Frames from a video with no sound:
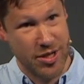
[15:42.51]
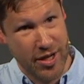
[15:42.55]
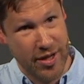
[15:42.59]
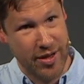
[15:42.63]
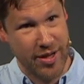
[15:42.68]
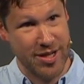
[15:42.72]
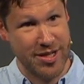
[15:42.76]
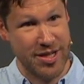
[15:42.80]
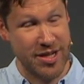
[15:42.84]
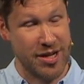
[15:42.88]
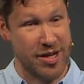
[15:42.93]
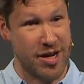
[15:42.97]
and
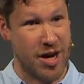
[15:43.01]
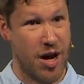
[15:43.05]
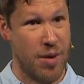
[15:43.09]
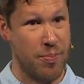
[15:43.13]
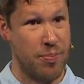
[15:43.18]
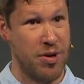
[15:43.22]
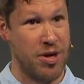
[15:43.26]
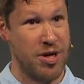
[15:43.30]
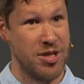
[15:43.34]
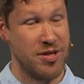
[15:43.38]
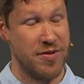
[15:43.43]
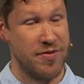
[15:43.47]
they sent
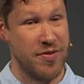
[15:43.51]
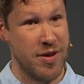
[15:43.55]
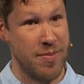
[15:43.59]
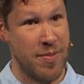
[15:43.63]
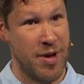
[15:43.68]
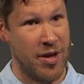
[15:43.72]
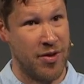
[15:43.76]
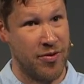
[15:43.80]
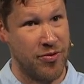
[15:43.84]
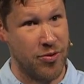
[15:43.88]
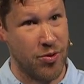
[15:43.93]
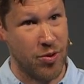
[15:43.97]
comprehensive
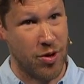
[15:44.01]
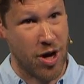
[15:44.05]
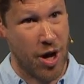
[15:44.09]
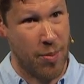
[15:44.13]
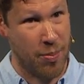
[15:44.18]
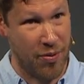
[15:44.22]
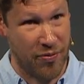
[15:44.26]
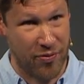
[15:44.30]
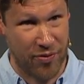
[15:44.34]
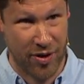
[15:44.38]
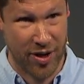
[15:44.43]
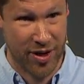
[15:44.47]
emails to a
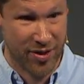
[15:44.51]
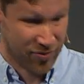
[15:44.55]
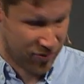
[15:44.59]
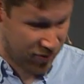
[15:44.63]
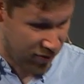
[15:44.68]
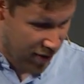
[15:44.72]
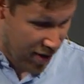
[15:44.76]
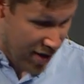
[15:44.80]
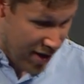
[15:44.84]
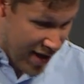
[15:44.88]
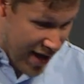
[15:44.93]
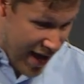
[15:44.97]
couple friends
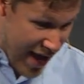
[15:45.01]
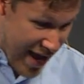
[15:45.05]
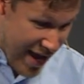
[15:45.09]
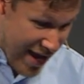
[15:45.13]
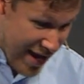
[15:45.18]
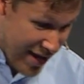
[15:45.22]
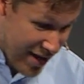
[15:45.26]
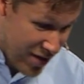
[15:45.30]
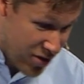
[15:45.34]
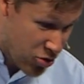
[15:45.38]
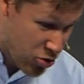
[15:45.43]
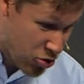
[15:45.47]

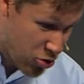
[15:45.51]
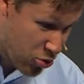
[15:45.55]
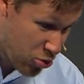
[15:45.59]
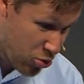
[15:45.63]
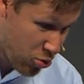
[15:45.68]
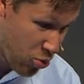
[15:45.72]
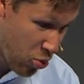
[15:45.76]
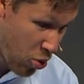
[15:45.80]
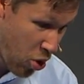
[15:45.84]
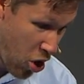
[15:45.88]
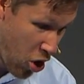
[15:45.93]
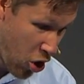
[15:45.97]
and
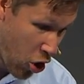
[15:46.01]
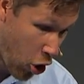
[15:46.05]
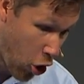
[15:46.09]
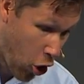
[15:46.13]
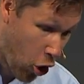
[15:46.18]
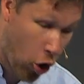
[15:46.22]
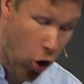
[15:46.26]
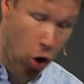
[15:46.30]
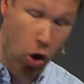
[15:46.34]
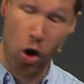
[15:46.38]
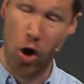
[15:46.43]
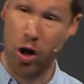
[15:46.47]
to
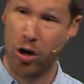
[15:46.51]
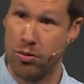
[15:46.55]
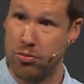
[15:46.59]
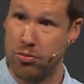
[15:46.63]
her.